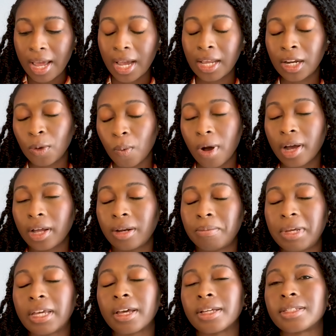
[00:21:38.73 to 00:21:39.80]
anyone,
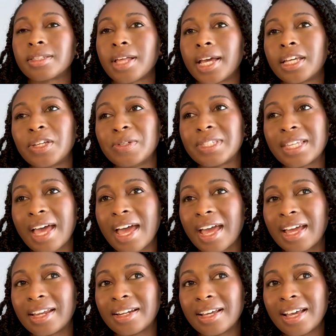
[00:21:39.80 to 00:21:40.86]
because like you
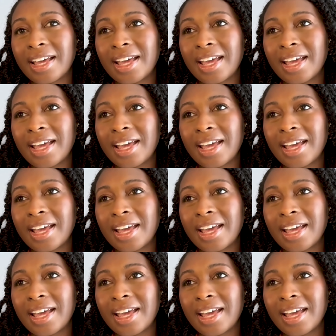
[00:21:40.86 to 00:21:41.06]
said,